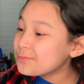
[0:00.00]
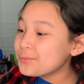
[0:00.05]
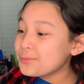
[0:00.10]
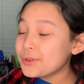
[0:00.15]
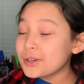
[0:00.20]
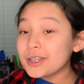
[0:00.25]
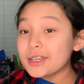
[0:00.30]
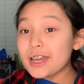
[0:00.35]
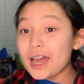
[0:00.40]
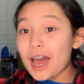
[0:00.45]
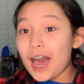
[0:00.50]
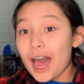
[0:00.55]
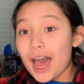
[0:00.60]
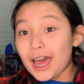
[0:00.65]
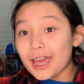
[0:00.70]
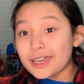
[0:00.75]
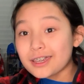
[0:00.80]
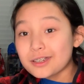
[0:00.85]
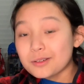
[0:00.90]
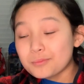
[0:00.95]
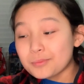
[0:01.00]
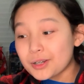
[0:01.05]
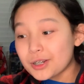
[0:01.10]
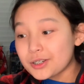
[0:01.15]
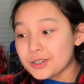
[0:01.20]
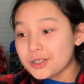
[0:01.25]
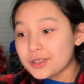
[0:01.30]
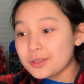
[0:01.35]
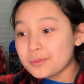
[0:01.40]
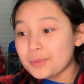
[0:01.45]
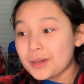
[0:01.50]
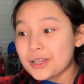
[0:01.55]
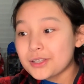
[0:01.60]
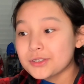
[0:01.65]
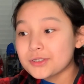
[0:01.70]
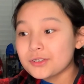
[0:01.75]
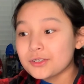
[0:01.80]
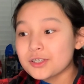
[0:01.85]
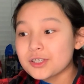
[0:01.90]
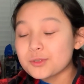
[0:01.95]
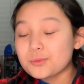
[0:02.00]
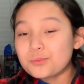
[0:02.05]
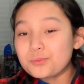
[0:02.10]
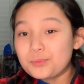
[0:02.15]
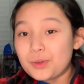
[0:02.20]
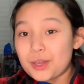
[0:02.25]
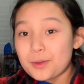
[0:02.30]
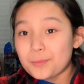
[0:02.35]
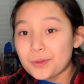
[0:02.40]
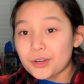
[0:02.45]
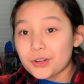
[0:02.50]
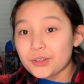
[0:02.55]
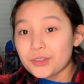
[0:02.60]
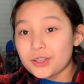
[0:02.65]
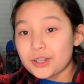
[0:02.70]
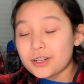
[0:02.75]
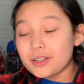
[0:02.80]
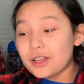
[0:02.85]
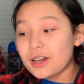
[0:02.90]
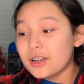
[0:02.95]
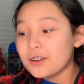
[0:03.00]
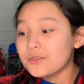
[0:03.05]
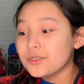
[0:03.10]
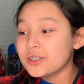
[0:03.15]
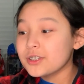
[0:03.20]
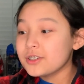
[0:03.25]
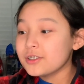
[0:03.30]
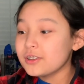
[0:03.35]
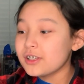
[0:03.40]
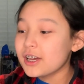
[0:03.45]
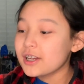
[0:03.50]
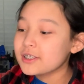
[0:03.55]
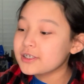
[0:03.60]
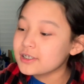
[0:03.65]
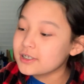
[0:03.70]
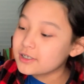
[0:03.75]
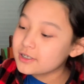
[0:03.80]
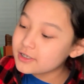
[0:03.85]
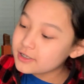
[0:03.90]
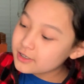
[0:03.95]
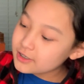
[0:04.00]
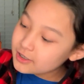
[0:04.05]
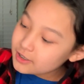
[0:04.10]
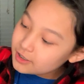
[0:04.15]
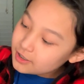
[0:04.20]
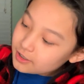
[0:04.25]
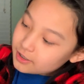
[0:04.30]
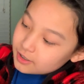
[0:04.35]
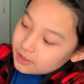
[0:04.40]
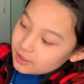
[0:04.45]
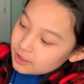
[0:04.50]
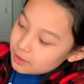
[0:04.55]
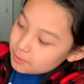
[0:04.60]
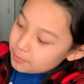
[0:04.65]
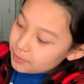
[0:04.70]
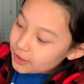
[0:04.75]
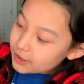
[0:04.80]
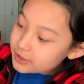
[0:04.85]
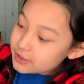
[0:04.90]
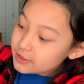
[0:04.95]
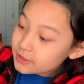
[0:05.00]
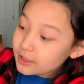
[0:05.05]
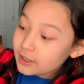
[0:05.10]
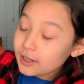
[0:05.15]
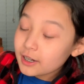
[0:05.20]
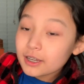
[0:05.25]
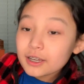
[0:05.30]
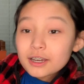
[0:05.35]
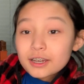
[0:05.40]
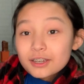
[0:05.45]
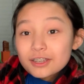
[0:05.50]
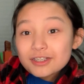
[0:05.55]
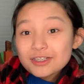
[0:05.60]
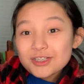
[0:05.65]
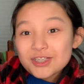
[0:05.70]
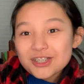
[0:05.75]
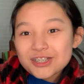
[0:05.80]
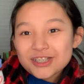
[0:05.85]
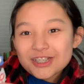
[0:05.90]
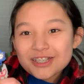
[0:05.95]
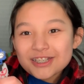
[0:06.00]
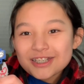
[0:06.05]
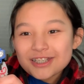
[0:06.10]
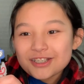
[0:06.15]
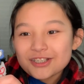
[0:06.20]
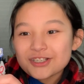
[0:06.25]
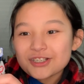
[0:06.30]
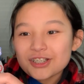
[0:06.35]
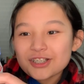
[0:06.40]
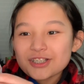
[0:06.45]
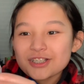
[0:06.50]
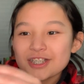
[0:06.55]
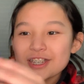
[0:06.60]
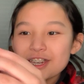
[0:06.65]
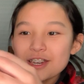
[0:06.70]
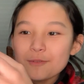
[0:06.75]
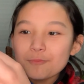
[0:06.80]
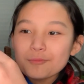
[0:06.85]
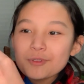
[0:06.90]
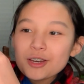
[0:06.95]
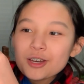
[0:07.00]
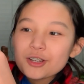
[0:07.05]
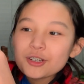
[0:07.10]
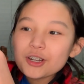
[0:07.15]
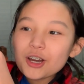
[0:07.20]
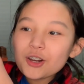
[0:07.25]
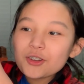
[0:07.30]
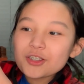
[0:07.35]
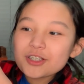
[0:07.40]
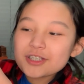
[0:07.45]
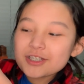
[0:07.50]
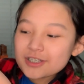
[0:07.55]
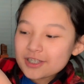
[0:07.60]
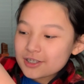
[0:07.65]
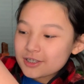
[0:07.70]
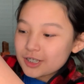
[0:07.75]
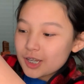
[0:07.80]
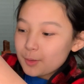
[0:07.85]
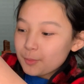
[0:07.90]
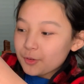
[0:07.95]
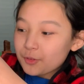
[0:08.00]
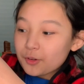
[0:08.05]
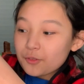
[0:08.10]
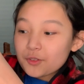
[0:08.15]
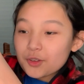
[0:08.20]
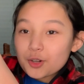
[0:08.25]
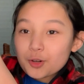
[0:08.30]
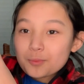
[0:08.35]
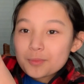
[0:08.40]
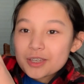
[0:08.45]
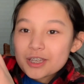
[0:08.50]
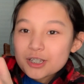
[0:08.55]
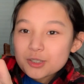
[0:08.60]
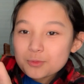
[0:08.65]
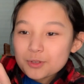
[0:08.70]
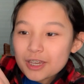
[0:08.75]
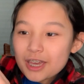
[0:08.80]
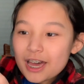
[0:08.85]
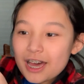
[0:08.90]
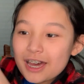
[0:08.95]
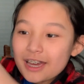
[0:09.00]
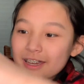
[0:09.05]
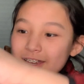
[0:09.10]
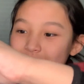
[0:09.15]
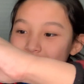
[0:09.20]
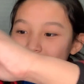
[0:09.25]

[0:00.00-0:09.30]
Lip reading: pretty high compared to the pencil. He's way bigger than a lot of the deluxes. But this isn't just him. No, this is a double review because we got,